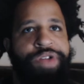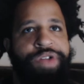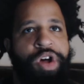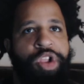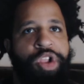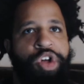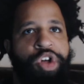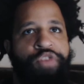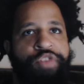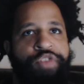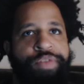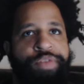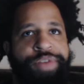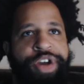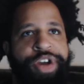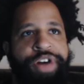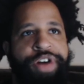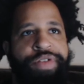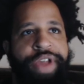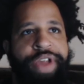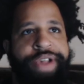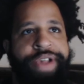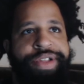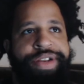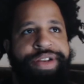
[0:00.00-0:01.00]
over him, though.
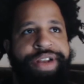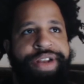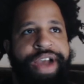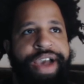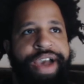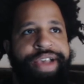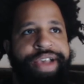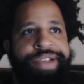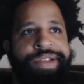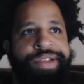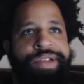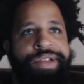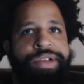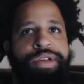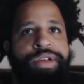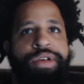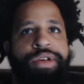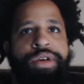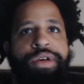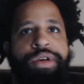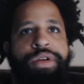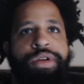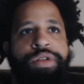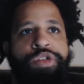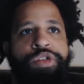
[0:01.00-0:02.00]
Lands a nice
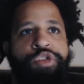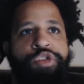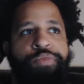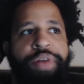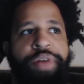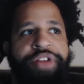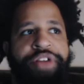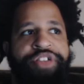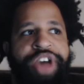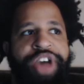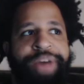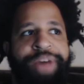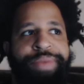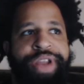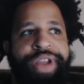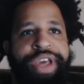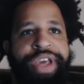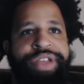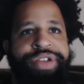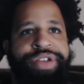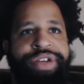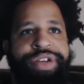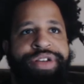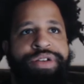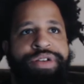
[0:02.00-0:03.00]
2-punch
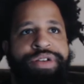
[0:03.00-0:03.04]
combination.